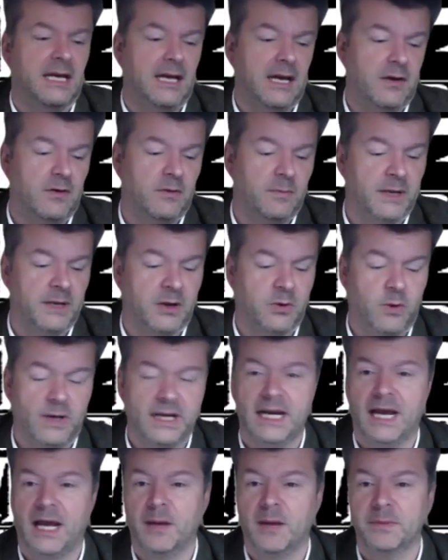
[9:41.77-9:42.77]
I would have been
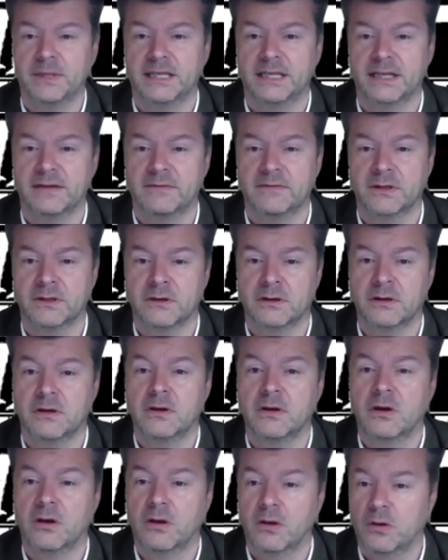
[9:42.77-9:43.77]
quite happy living
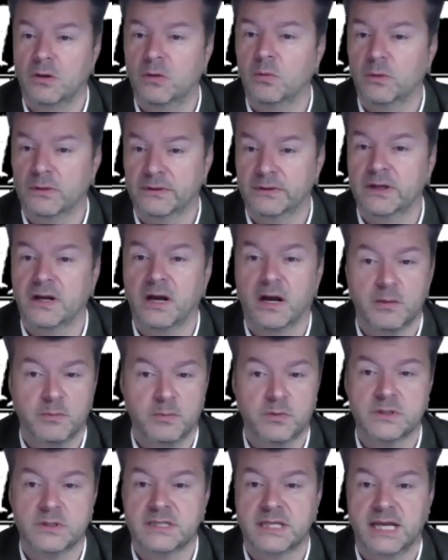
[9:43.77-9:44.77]
with the
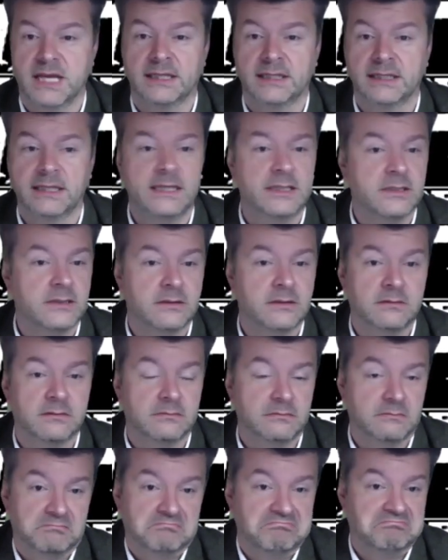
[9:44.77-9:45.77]
cardboard standees,
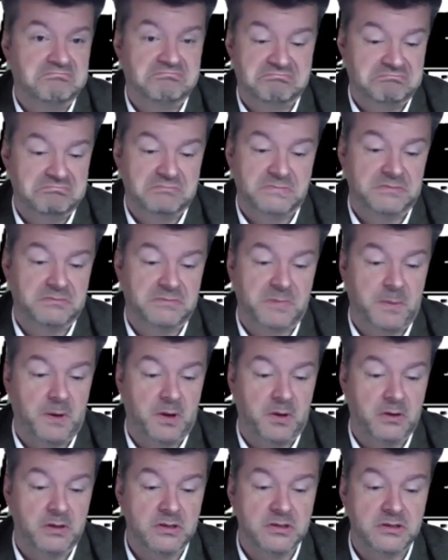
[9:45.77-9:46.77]
to be
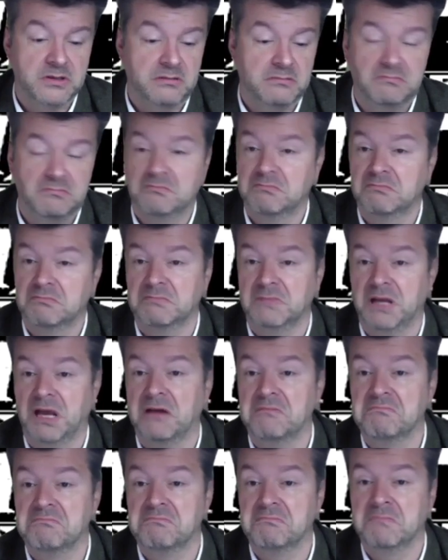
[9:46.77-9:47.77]
honest. Yeah.
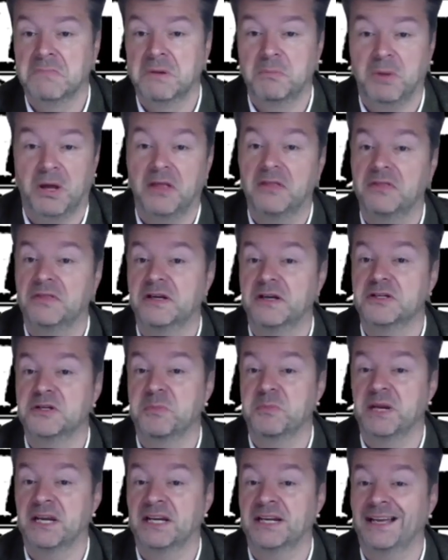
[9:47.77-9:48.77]
But there's your
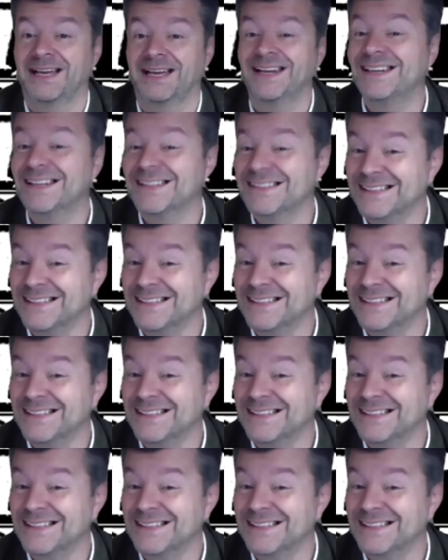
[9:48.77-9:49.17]
painting guide.